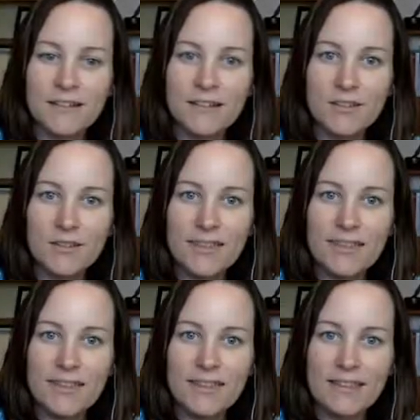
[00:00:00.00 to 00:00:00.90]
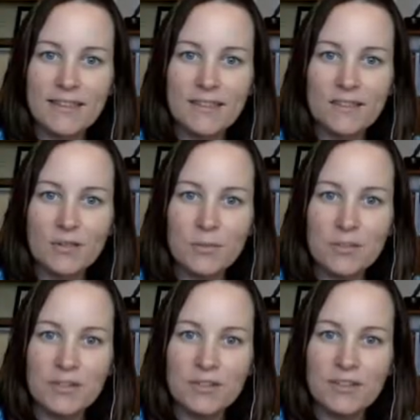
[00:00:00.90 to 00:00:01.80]
So I think that's it for
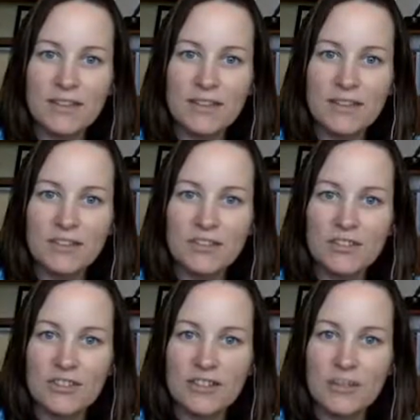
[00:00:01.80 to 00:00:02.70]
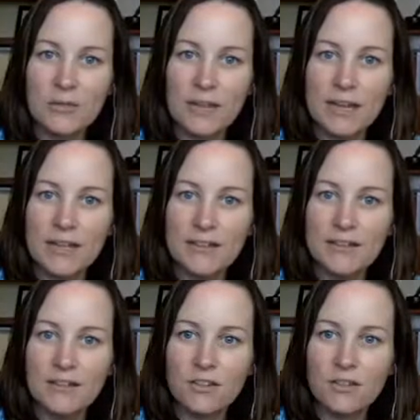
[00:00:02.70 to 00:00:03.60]
my notes, and I'll just get ready
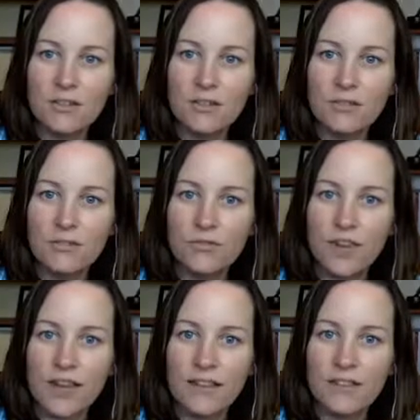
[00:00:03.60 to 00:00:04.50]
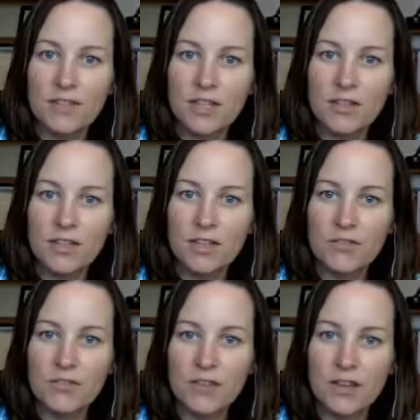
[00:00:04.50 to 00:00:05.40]
to find the video
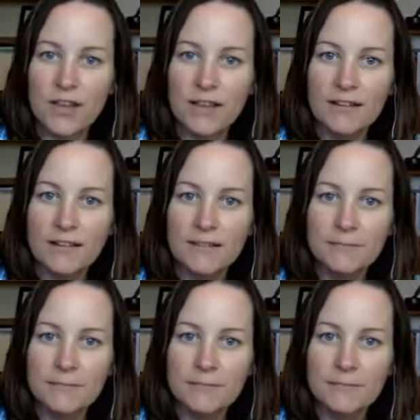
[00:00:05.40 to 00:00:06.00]
here for you guys.